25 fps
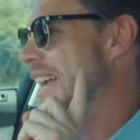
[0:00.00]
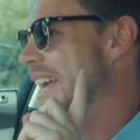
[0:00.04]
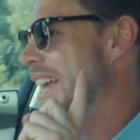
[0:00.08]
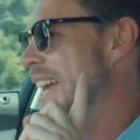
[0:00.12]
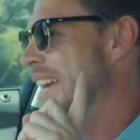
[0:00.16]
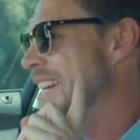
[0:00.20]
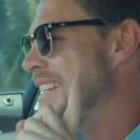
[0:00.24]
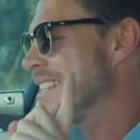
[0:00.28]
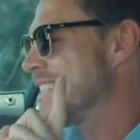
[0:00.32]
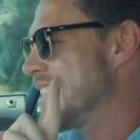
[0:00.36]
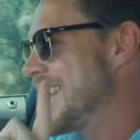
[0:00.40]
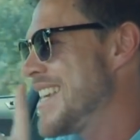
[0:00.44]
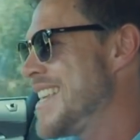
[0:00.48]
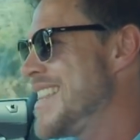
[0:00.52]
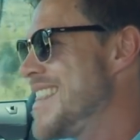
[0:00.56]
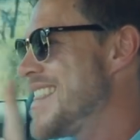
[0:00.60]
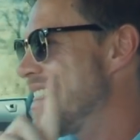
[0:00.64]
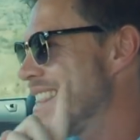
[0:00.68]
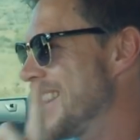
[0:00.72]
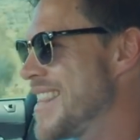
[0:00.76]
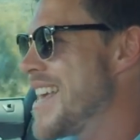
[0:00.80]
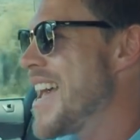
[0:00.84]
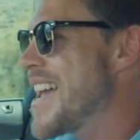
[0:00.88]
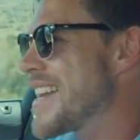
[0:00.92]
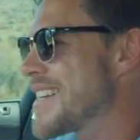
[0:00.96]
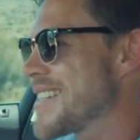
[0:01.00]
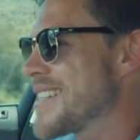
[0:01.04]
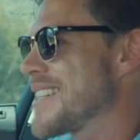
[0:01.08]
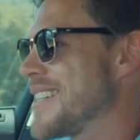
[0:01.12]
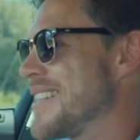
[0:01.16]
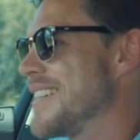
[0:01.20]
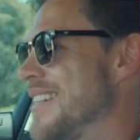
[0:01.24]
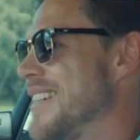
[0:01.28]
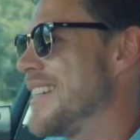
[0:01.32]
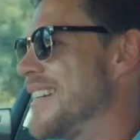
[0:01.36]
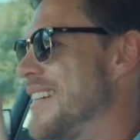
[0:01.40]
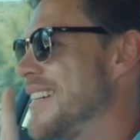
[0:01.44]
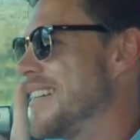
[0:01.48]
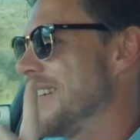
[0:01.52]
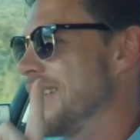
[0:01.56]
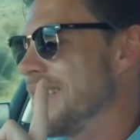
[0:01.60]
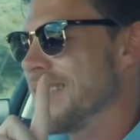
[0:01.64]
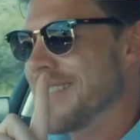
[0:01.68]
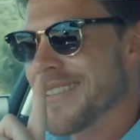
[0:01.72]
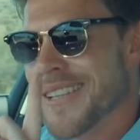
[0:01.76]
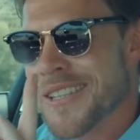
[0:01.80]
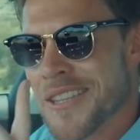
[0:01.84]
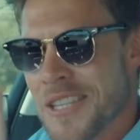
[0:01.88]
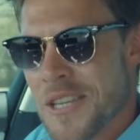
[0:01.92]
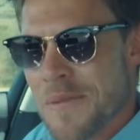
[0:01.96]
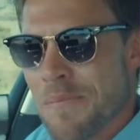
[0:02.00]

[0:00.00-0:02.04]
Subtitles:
And it's in that the